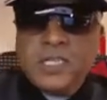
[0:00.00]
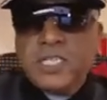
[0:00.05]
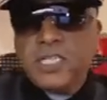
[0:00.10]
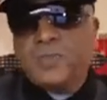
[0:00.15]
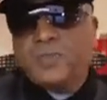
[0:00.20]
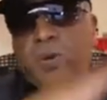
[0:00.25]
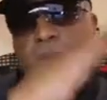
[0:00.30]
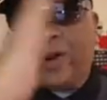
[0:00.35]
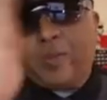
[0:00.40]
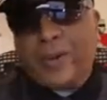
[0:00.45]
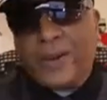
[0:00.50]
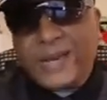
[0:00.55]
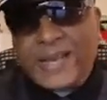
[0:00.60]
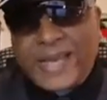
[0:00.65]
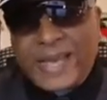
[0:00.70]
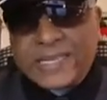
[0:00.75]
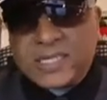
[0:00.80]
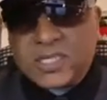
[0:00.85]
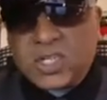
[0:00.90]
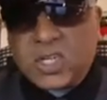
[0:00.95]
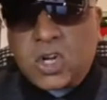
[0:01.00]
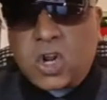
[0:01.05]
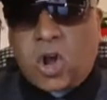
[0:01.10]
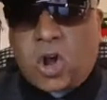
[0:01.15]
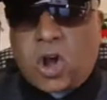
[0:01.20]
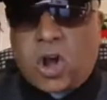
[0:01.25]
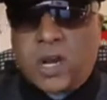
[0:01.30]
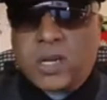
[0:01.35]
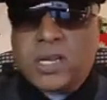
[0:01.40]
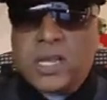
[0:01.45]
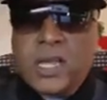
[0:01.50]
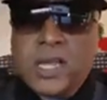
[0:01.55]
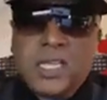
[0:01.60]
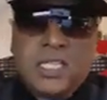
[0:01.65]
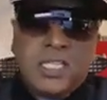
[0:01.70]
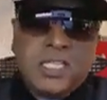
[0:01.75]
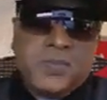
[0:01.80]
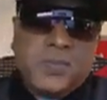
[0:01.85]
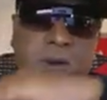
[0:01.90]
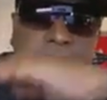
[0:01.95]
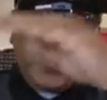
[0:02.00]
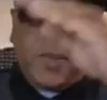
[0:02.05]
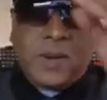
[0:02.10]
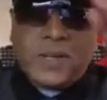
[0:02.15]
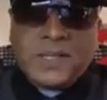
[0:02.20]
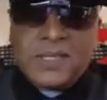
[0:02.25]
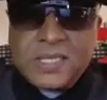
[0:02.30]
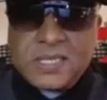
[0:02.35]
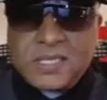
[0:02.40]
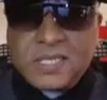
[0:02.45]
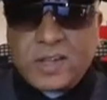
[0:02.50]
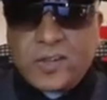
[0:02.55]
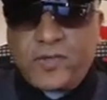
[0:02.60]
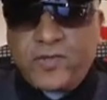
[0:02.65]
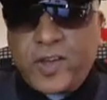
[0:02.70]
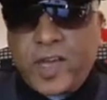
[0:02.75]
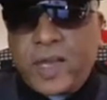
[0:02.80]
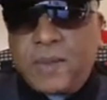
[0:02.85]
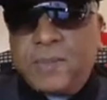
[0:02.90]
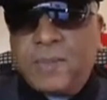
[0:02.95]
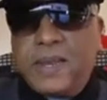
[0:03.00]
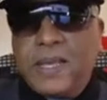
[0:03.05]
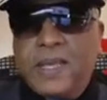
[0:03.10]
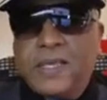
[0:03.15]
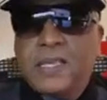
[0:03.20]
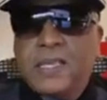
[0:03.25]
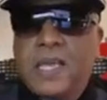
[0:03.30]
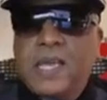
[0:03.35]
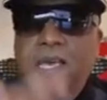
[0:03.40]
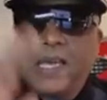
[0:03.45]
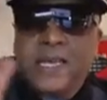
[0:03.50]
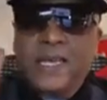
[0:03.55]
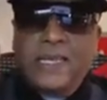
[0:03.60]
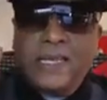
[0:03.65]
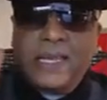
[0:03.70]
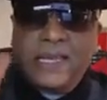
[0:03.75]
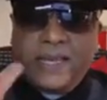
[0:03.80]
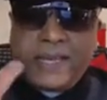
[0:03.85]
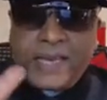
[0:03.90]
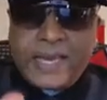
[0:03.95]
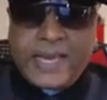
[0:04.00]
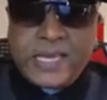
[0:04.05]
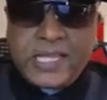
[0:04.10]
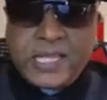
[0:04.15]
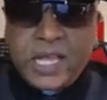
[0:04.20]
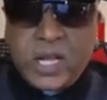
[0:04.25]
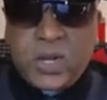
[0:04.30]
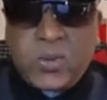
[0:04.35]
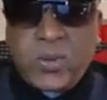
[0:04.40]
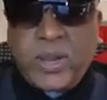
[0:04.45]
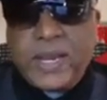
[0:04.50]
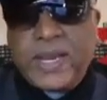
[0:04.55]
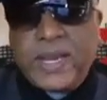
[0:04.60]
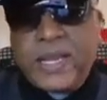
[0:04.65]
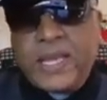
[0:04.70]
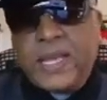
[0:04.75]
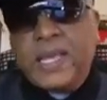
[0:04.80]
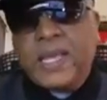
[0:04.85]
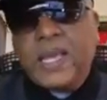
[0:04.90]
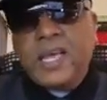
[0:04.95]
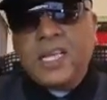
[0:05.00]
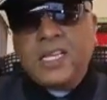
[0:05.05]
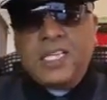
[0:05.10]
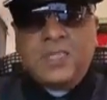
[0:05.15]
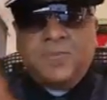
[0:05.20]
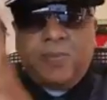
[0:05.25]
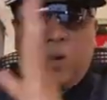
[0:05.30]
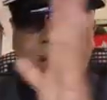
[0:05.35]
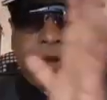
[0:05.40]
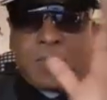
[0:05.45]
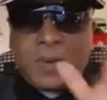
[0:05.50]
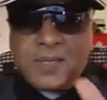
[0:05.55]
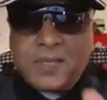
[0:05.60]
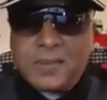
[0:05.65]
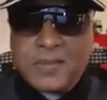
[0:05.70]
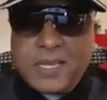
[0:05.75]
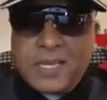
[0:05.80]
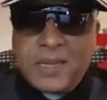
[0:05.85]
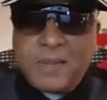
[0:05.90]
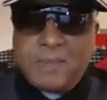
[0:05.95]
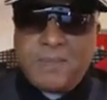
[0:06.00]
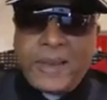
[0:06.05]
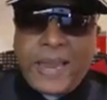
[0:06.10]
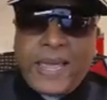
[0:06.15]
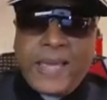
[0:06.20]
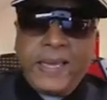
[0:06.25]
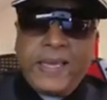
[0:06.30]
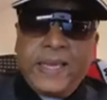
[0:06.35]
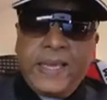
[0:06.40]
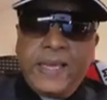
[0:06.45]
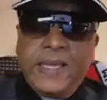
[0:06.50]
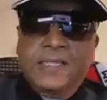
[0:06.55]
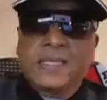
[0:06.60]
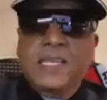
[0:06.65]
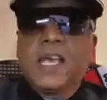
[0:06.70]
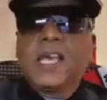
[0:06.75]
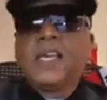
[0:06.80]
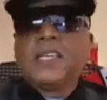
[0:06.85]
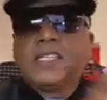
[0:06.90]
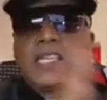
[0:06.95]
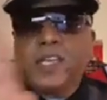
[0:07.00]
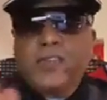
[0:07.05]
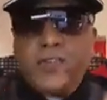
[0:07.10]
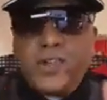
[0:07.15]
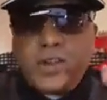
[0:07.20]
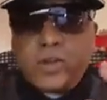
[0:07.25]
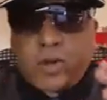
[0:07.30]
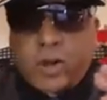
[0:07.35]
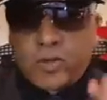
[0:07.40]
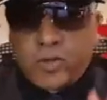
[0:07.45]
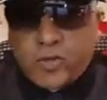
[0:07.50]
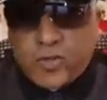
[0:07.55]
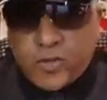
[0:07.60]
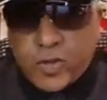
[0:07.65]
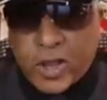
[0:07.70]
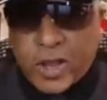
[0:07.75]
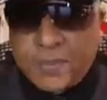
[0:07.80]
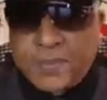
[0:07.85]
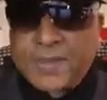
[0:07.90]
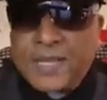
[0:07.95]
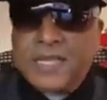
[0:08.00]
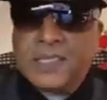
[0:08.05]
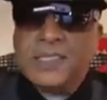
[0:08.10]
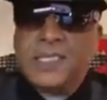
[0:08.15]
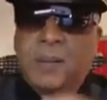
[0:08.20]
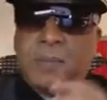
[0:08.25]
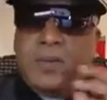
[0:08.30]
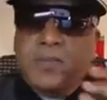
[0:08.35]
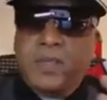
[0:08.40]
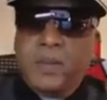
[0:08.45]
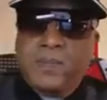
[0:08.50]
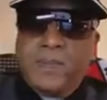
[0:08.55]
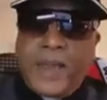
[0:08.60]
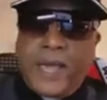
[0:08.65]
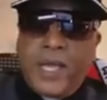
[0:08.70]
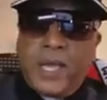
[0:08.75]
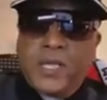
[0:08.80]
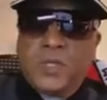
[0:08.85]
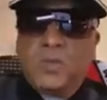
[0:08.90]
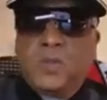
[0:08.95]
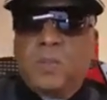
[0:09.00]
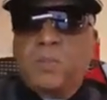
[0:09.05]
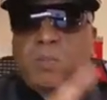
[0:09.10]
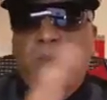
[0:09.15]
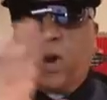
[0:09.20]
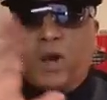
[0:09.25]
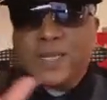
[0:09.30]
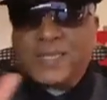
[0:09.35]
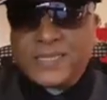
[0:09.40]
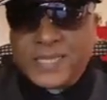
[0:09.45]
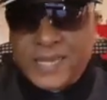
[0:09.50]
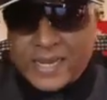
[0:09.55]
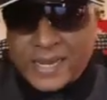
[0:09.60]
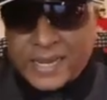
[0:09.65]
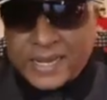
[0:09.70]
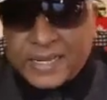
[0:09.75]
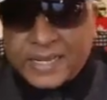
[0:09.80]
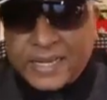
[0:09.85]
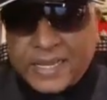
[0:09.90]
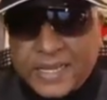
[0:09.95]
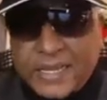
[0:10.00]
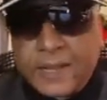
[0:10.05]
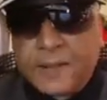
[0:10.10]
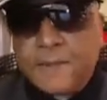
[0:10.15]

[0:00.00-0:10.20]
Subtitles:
She spoke about escort. She spoke about 60 families in Itaquini. She spoke about them needing blankets. She even confirmed that some of the blankets were bought directly.